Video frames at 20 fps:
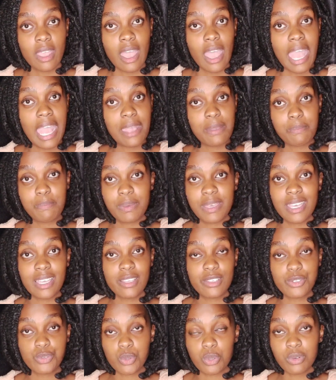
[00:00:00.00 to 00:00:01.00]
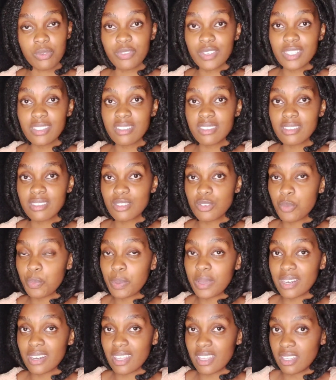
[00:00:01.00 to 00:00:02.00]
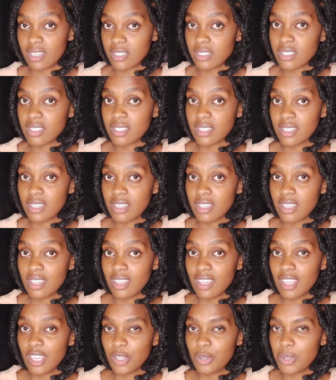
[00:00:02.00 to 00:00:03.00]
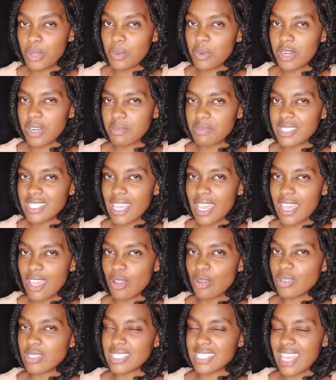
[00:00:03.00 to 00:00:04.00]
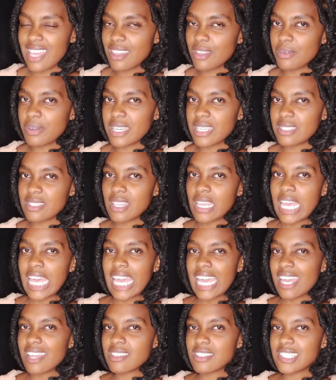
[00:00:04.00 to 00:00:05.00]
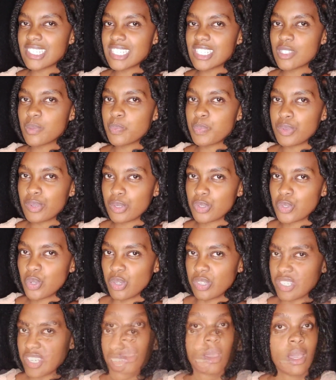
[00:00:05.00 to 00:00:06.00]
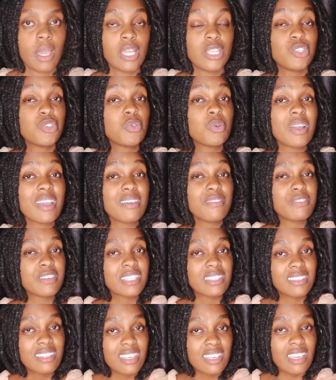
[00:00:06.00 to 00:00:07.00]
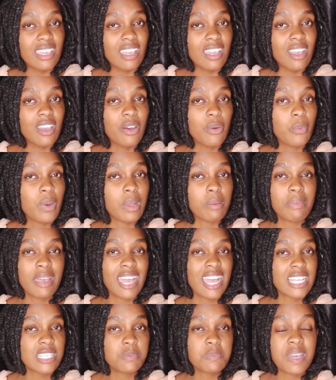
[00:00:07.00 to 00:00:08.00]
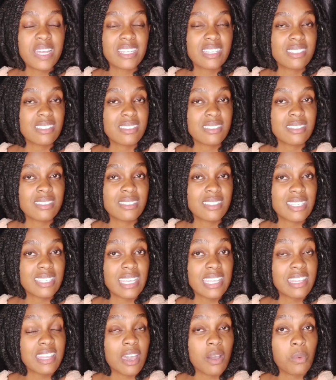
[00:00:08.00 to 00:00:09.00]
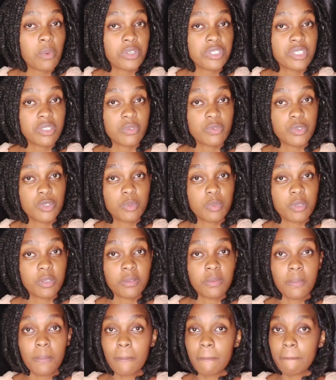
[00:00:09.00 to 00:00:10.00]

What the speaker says: I pay school fees, you pay rent. You get what I'm saying? Because otherwise, it's just pure torture. Do everything while my husband is seated there watching football.